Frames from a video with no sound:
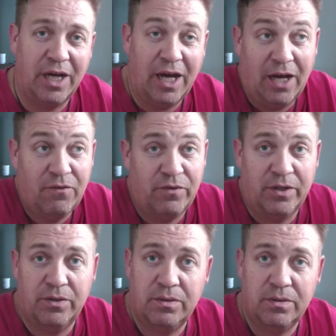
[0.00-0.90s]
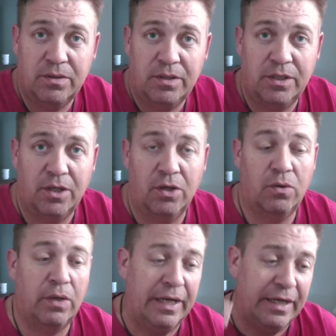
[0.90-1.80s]
I, I feel, you
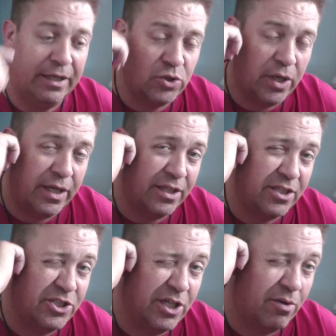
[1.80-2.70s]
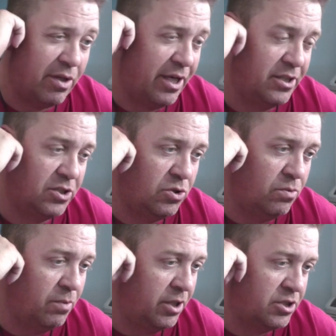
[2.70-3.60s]
know, and I try not to generalize too
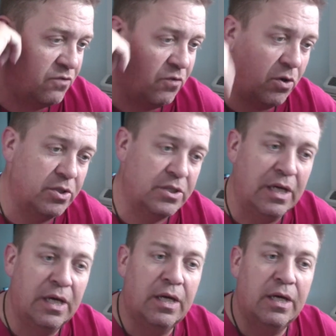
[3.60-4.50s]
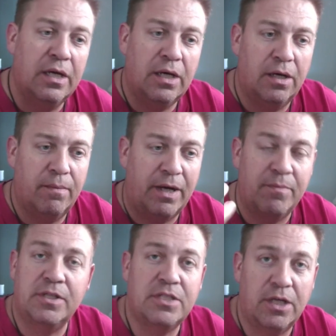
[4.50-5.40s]
much as far as um, I'm
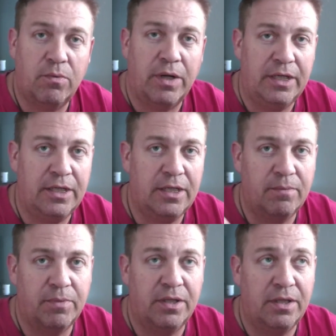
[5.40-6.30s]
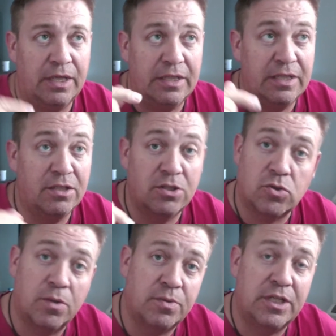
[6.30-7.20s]
going to tell you what I eat, but in, in the
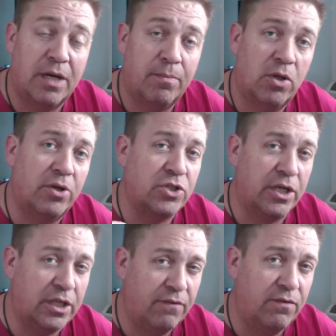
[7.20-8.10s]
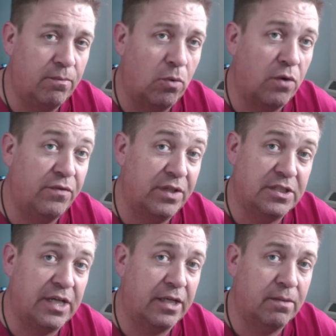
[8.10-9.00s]
description down below, I try to give you more of the
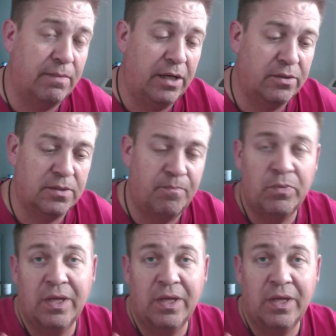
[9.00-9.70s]
exact amounts.